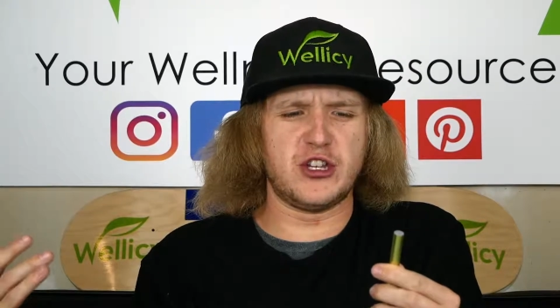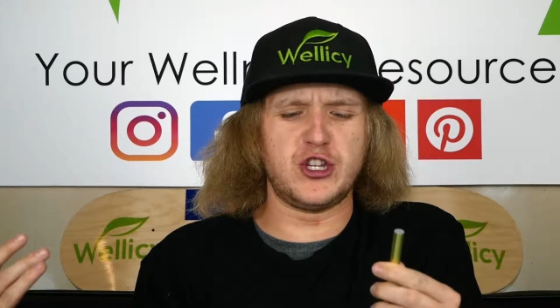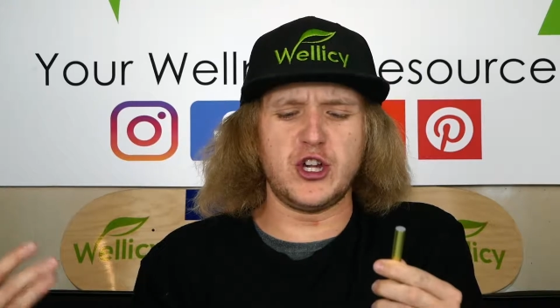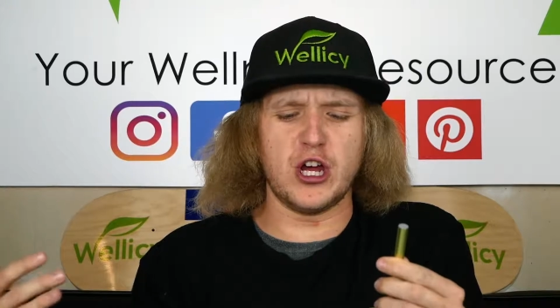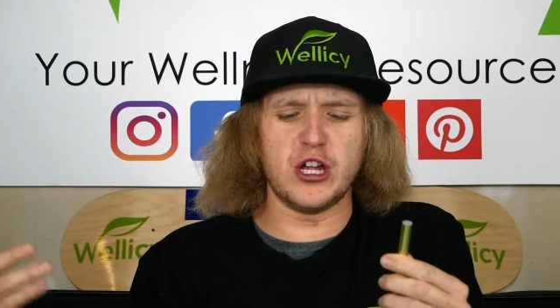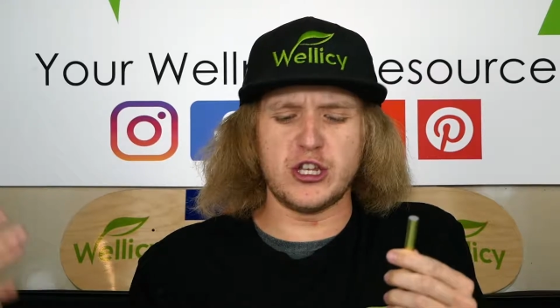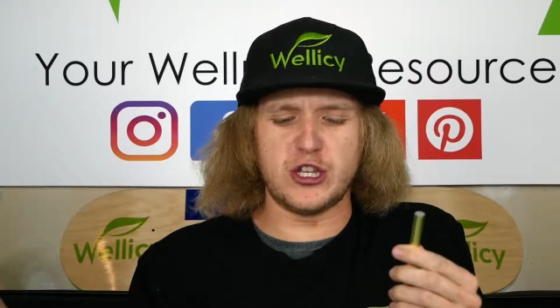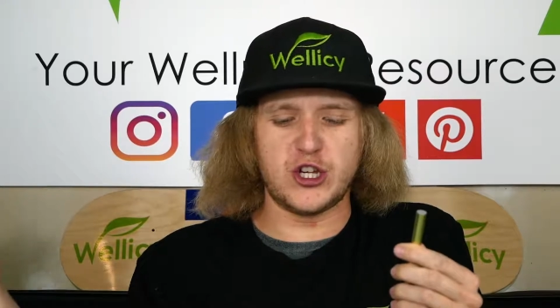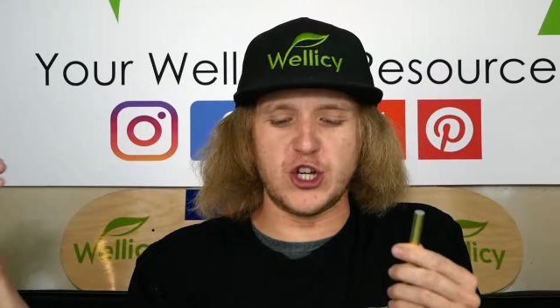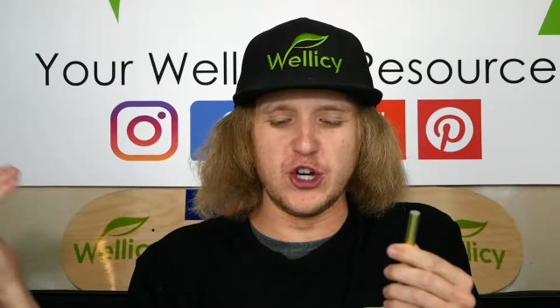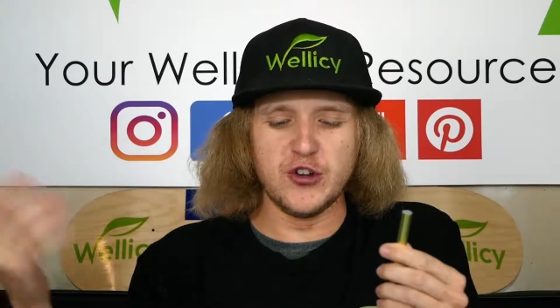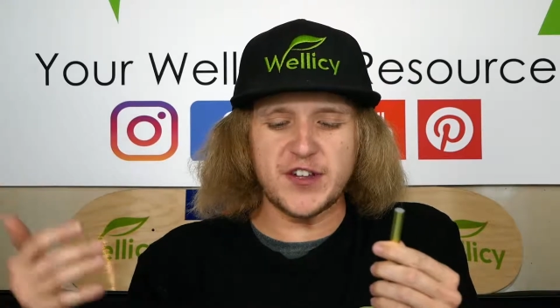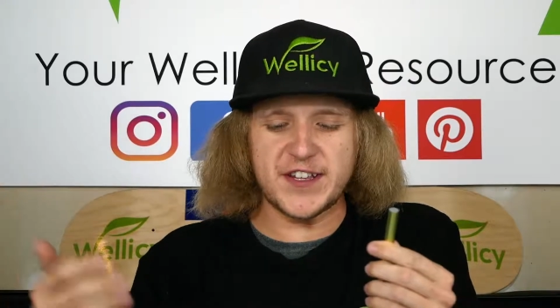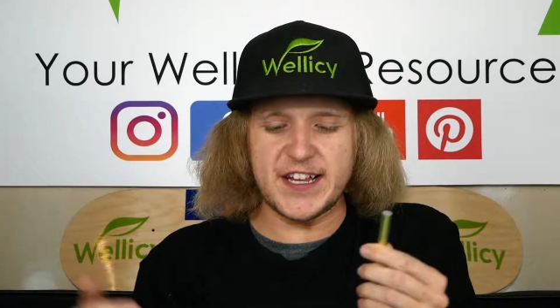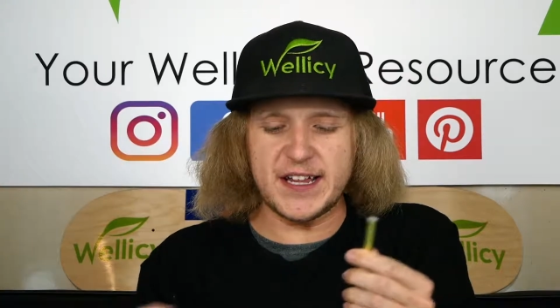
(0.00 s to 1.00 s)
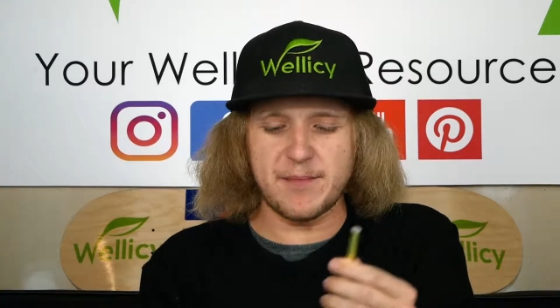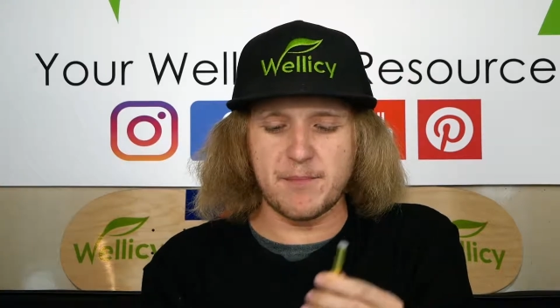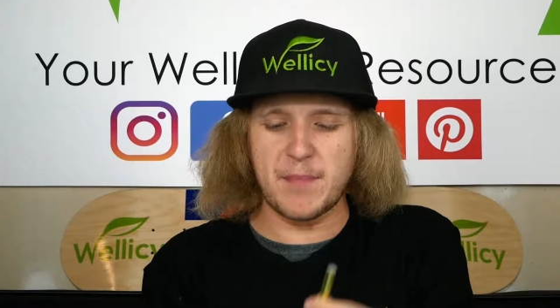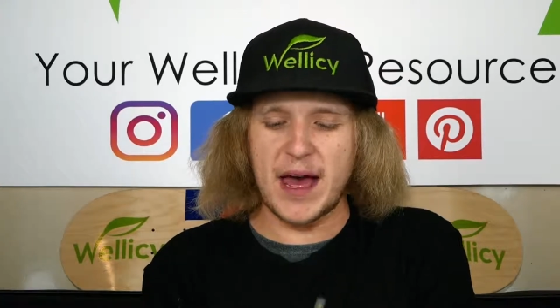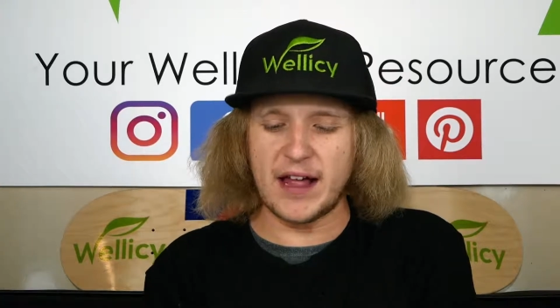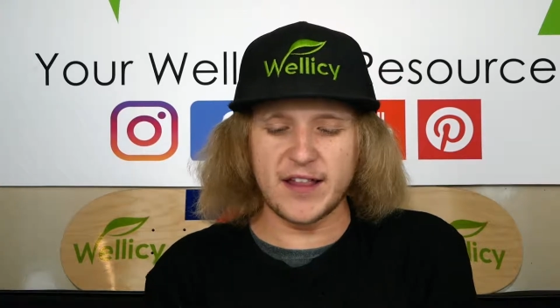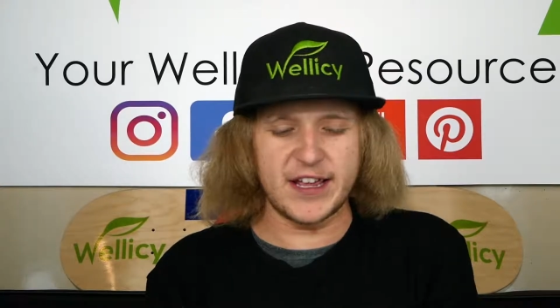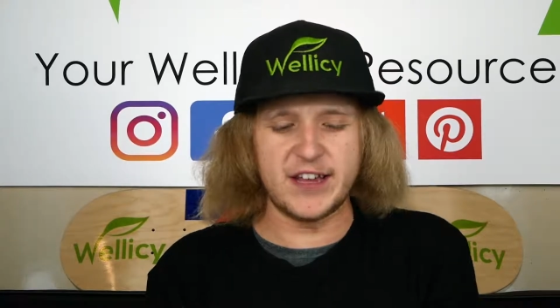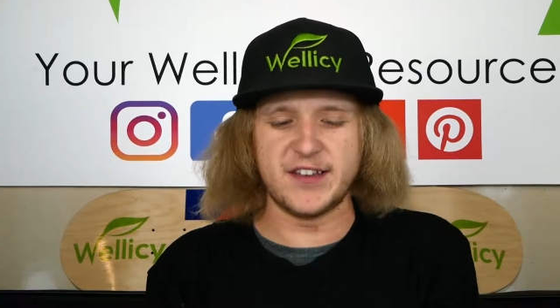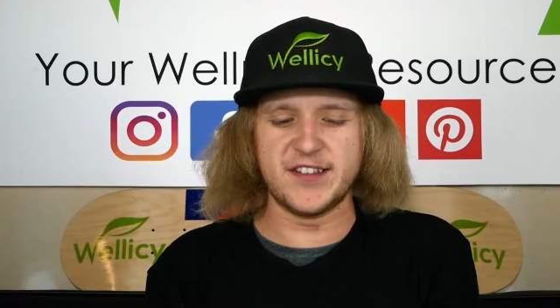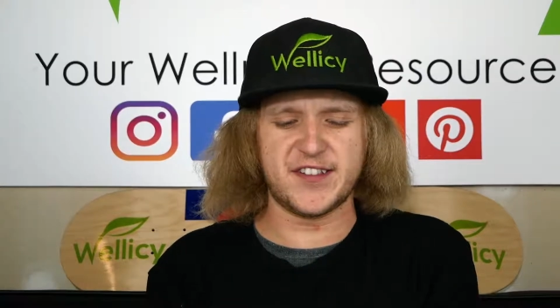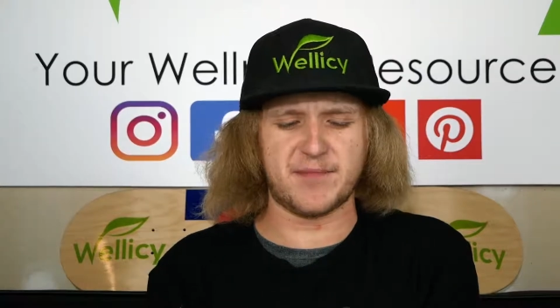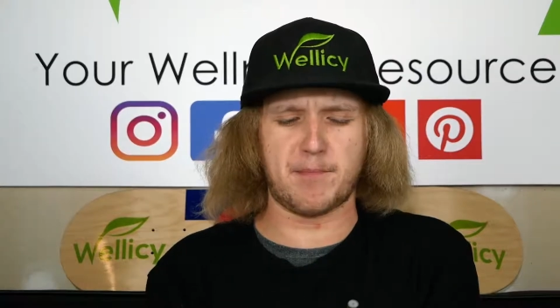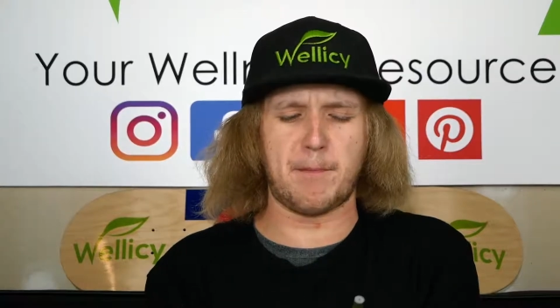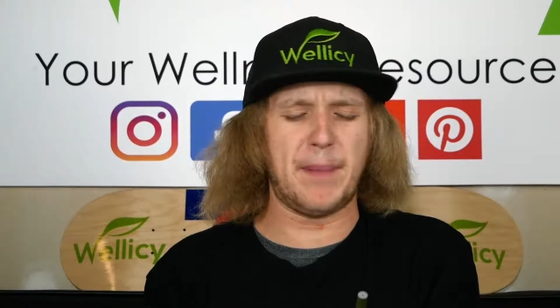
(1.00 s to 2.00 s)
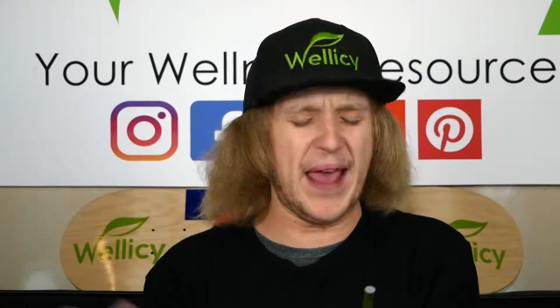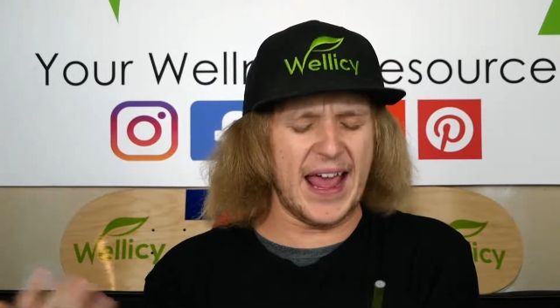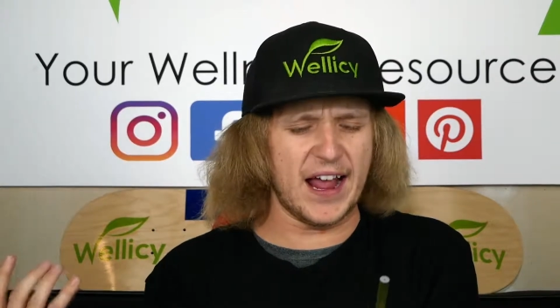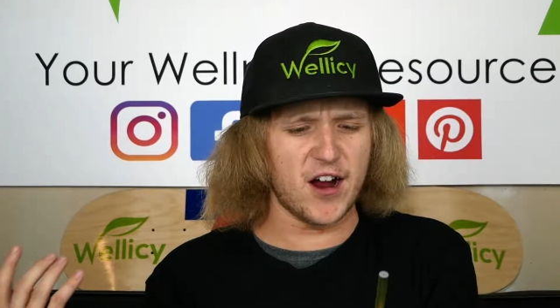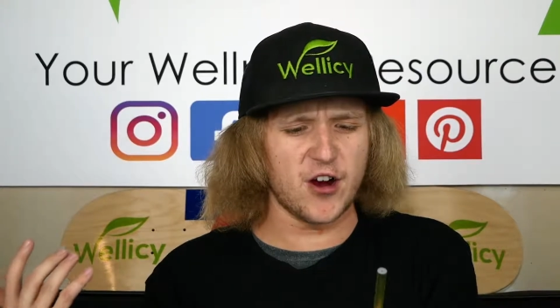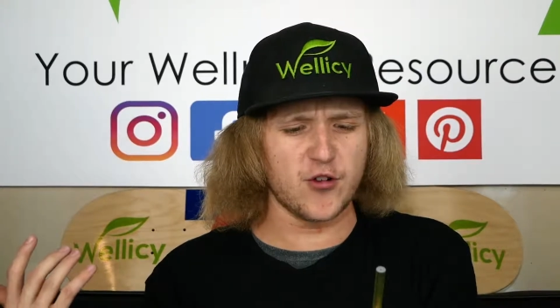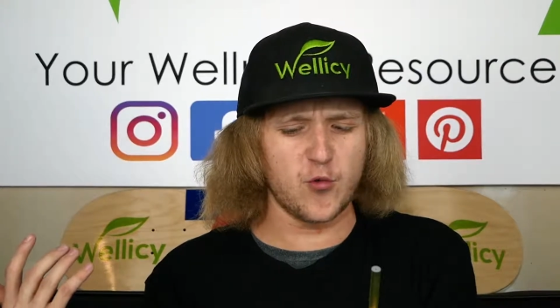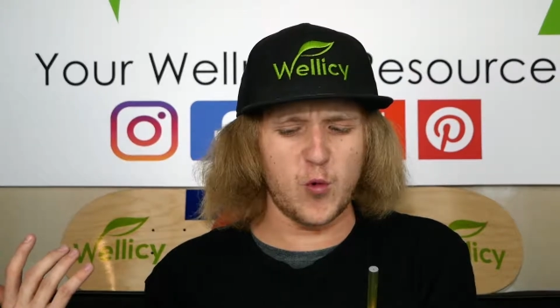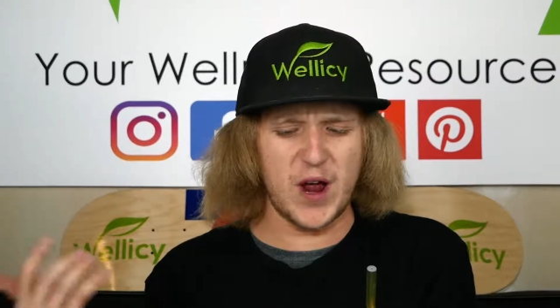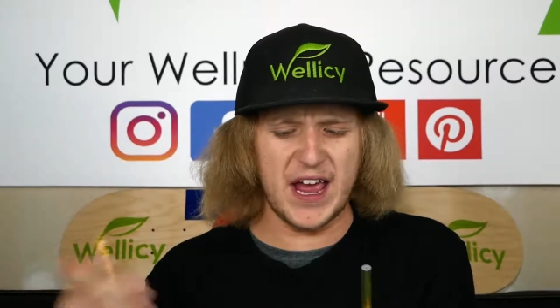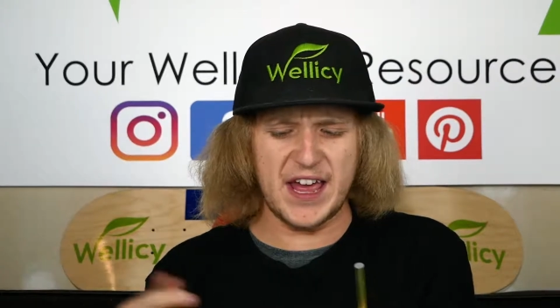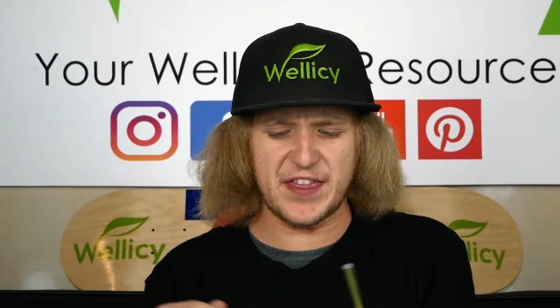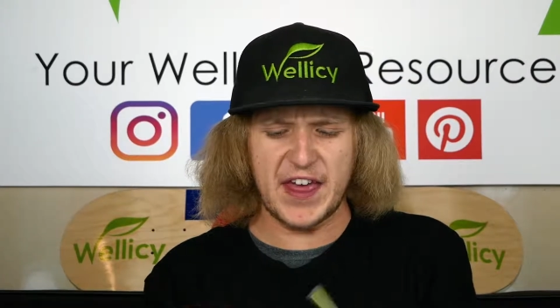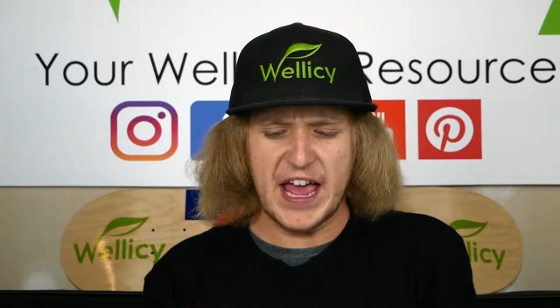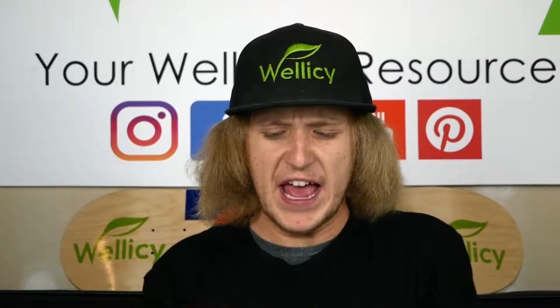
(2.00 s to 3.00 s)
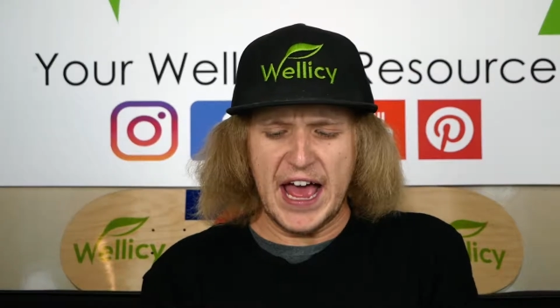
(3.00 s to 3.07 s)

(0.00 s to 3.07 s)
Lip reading: juicy melons paired with